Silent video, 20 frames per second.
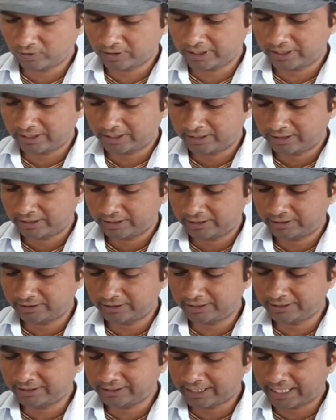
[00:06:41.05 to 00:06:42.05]
Okay, in
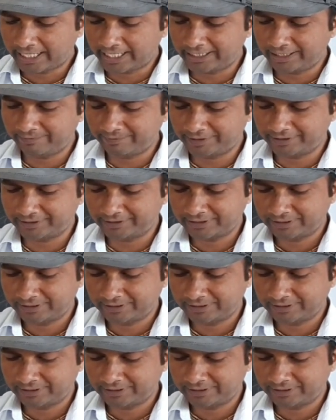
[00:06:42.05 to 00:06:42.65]
these animals.